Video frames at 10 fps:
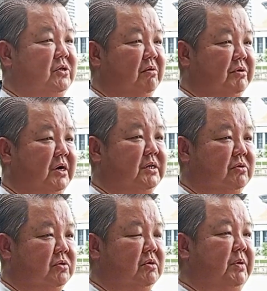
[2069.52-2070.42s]
of gratitude.
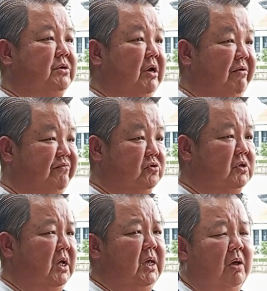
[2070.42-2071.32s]
So be grateful.
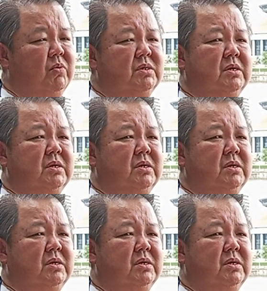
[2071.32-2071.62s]
And once you're